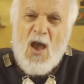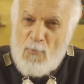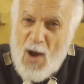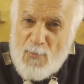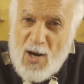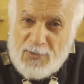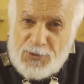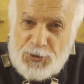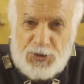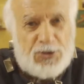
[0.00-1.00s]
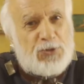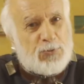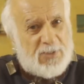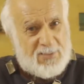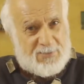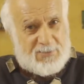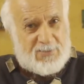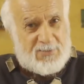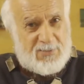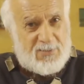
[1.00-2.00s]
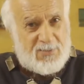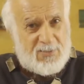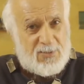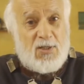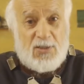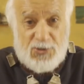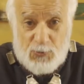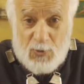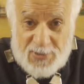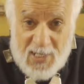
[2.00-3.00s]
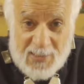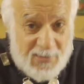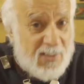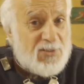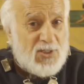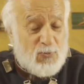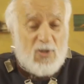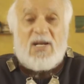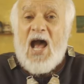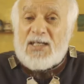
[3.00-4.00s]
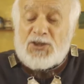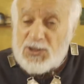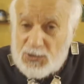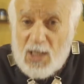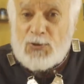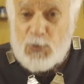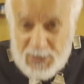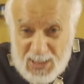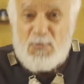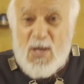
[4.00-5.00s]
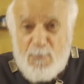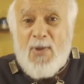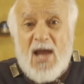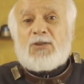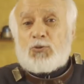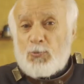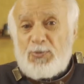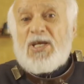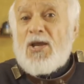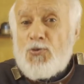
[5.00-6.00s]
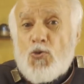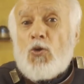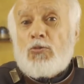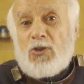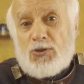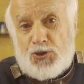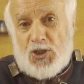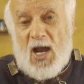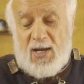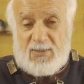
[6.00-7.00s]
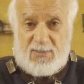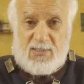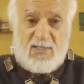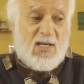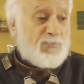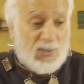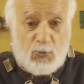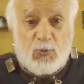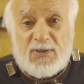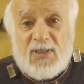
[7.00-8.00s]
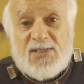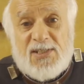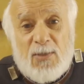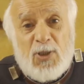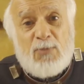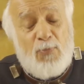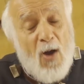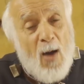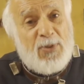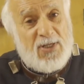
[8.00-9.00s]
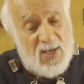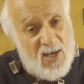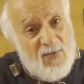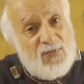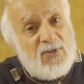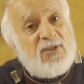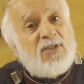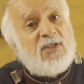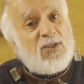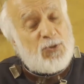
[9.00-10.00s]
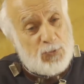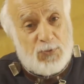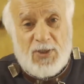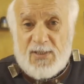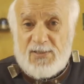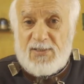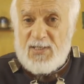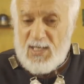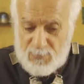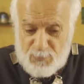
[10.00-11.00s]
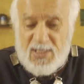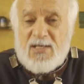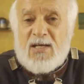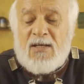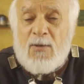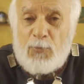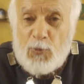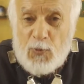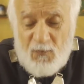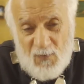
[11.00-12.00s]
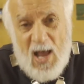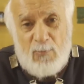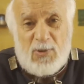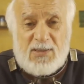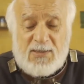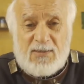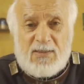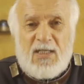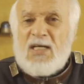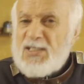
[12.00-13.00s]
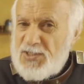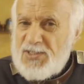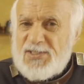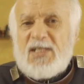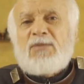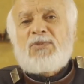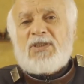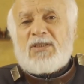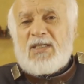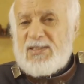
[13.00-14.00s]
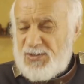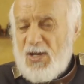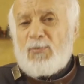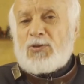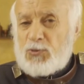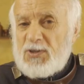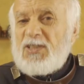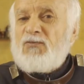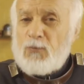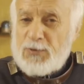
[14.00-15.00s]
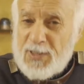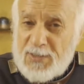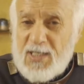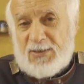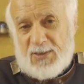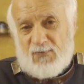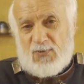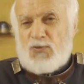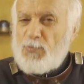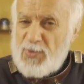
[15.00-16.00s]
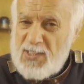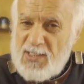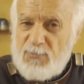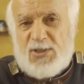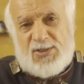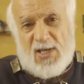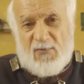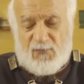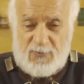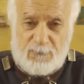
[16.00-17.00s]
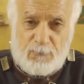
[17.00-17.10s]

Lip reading: My mother, she knew that. She was the intelligent one, and she tried to get me back to be a normal child. But with the sibling popping every 2 years and being a poor family, she sent me in summer to live with the relatives to be a little bit safer.